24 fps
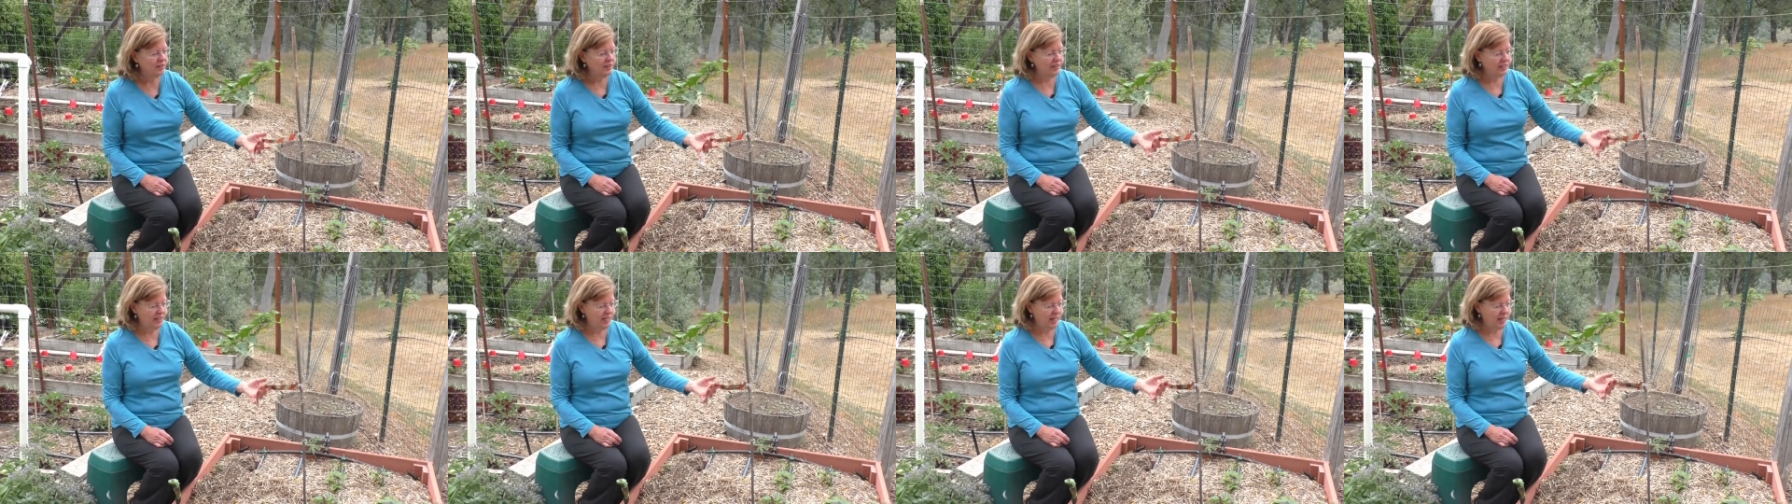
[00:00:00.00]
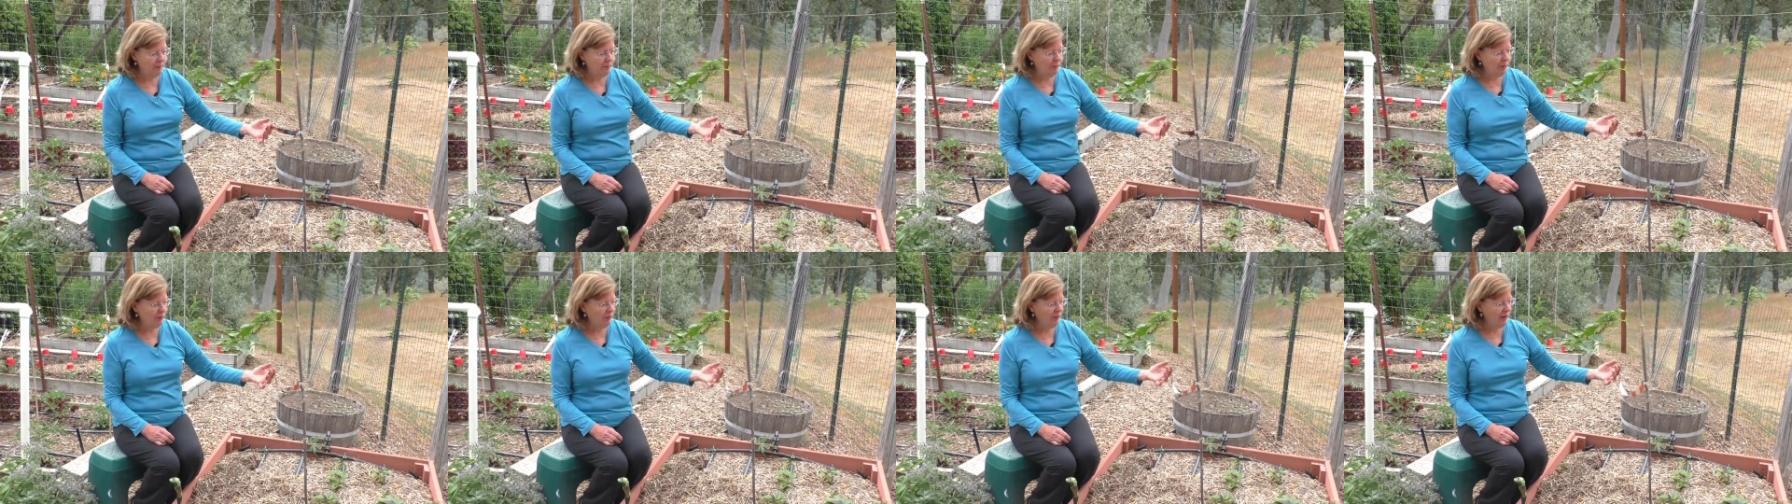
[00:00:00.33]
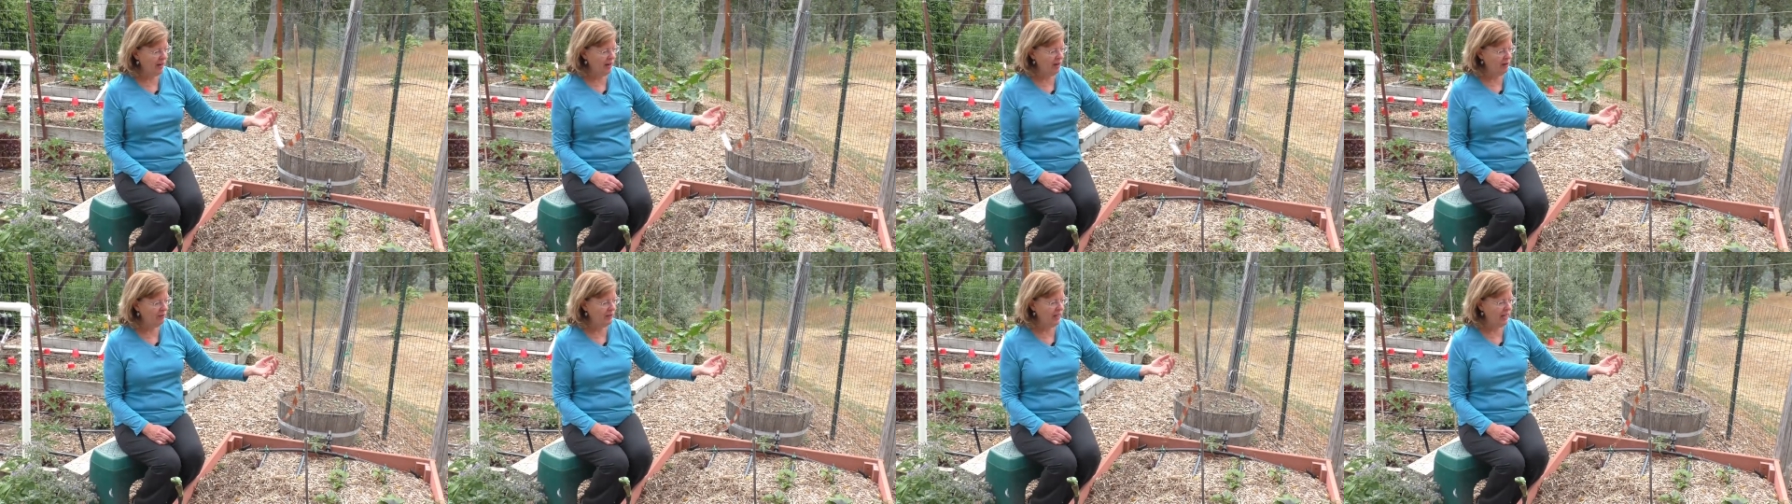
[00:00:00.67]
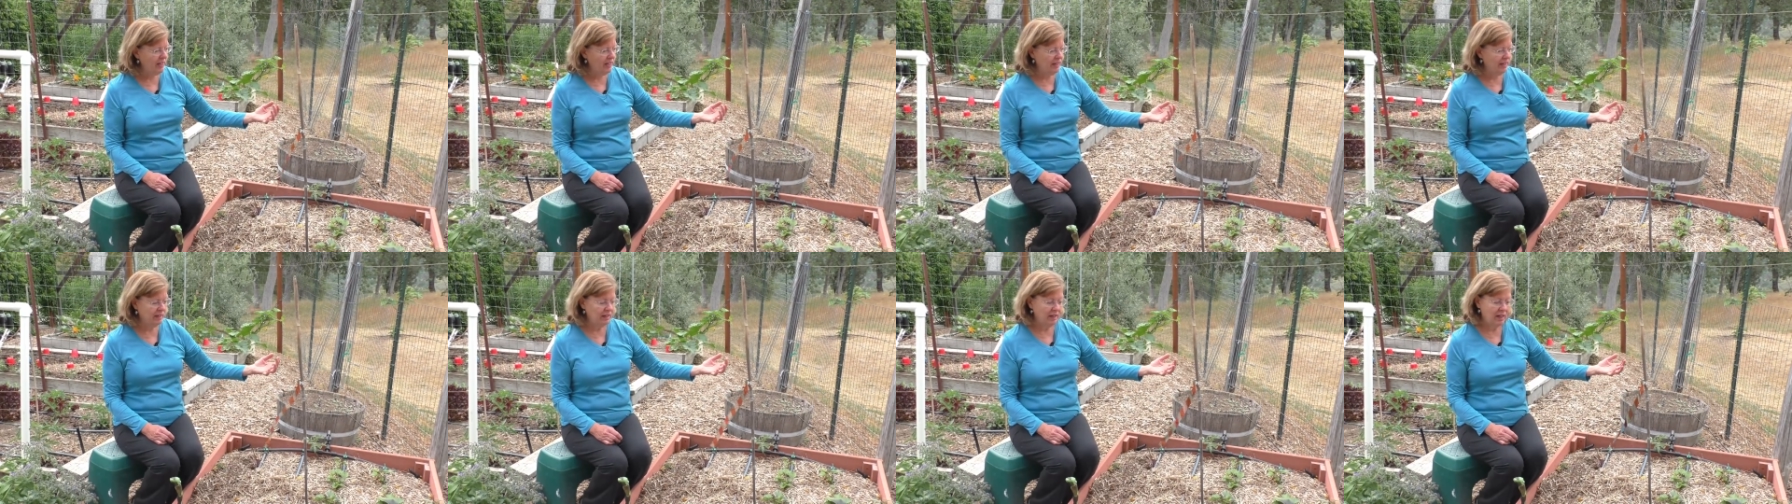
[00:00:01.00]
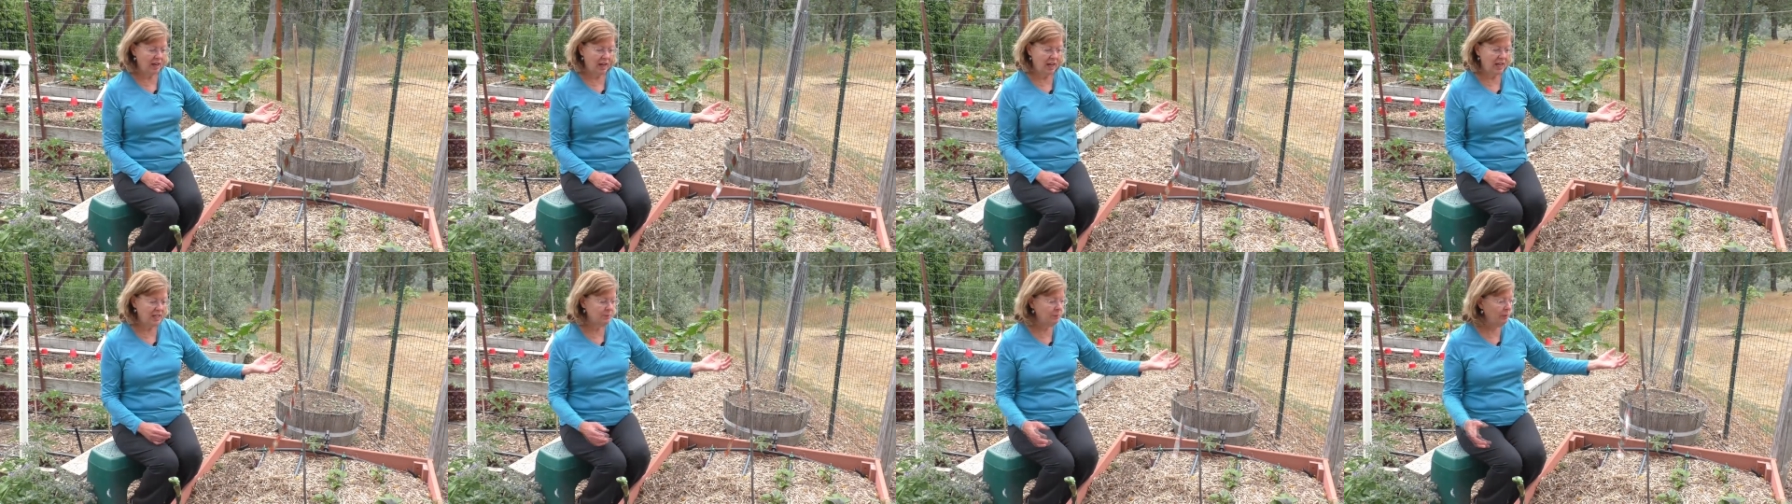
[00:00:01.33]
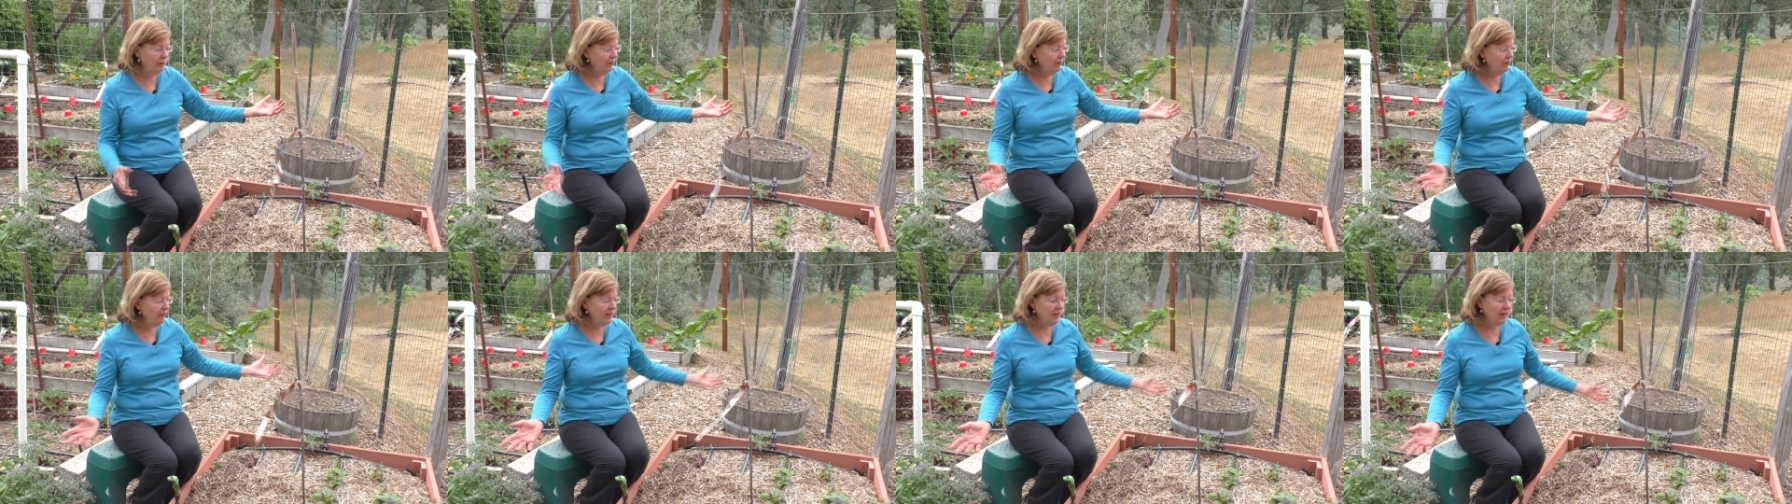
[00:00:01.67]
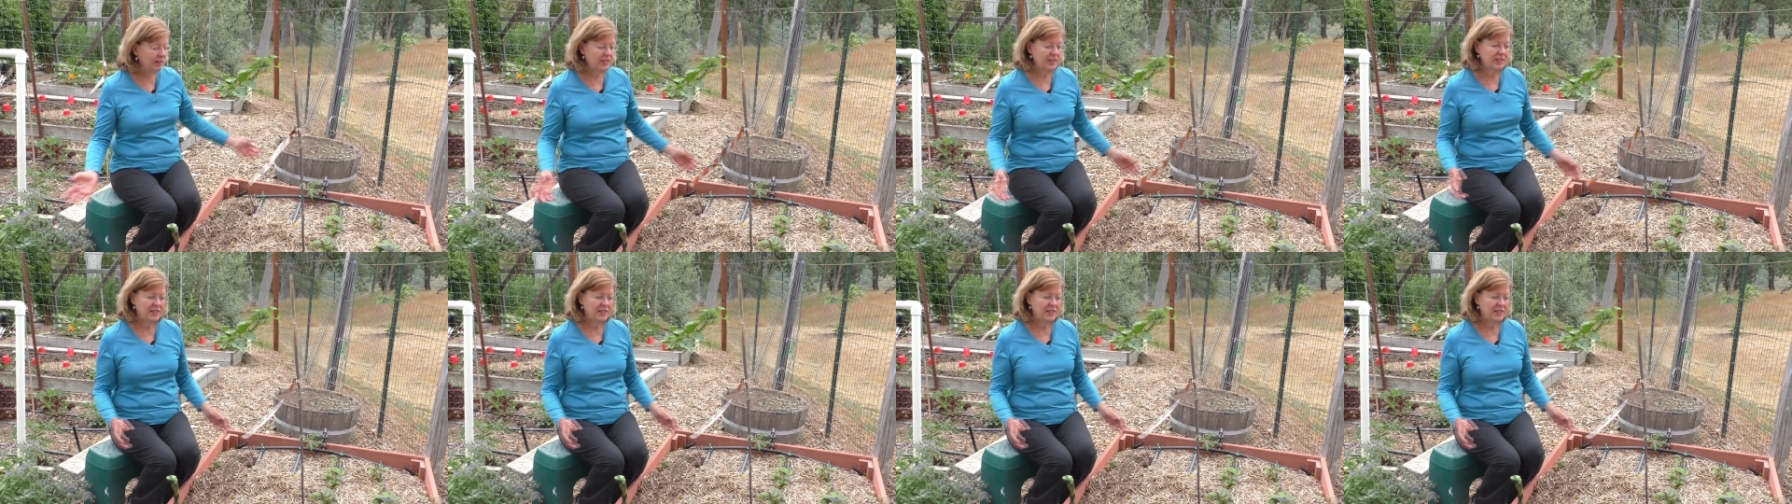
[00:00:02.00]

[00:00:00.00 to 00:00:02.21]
the tape around, and it has been very